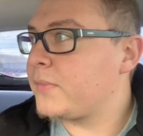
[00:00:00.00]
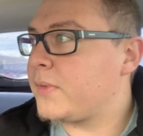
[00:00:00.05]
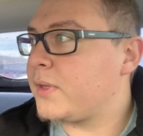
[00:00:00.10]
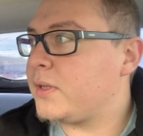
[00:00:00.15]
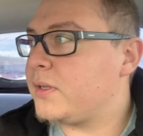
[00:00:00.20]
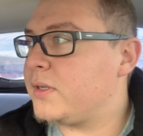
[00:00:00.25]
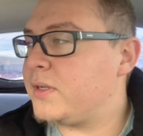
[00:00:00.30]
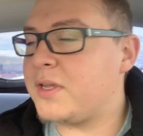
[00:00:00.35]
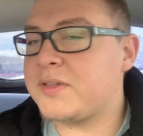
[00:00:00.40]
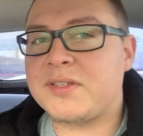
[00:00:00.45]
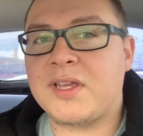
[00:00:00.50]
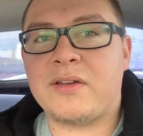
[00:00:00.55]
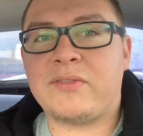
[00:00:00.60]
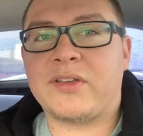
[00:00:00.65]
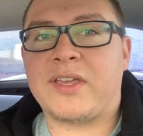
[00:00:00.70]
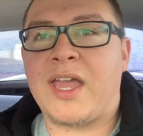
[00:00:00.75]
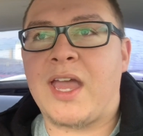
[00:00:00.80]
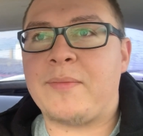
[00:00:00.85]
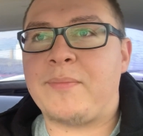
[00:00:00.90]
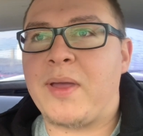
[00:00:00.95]
It does have a
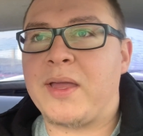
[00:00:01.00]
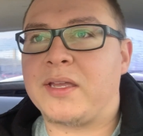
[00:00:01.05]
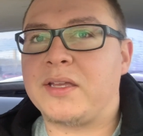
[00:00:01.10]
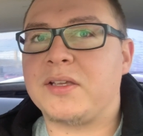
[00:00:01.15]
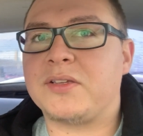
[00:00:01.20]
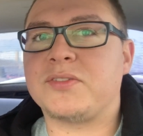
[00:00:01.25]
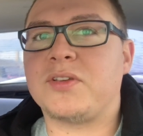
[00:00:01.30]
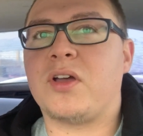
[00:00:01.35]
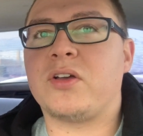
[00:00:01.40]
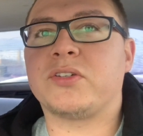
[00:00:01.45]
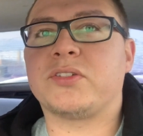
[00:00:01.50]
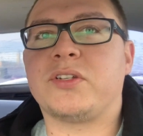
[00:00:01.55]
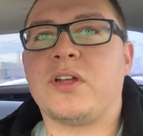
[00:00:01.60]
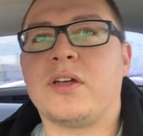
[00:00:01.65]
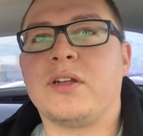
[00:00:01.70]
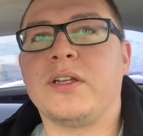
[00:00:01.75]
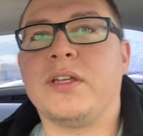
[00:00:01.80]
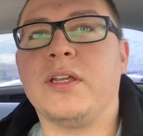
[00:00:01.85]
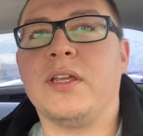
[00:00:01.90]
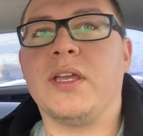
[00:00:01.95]
catback exhaust
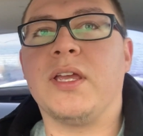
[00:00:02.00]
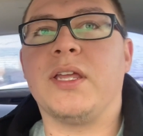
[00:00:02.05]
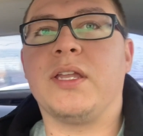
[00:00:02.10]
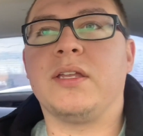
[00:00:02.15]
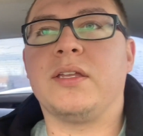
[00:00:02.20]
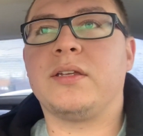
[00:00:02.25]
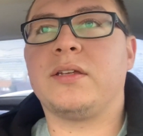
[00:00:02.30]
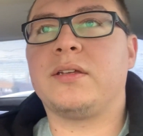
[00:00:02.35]
on it and